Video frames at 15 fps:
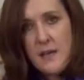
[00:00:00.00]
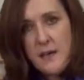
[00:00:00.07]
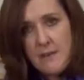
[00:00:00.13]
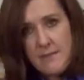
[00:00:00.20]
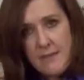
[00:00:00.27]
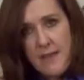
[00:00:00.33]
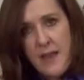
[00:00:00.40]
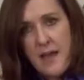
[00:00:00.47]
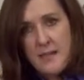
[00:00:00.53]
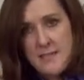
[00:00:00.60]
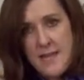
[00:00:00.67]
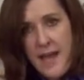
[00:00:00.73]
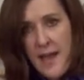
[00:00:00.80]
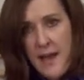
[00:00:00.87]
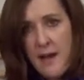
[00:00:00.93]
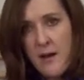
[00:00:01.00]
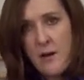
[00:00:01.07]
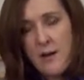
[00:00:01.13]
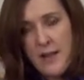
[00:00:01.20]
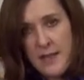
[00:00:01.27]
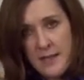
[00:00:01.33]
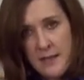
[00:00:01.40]
of that
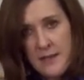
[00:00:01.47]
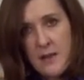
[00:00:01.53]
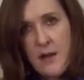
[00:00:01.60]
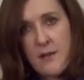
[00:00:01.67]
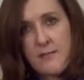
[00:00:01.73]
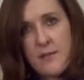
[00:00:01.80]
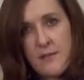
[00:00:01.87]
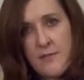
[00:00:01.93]
towel hanging off the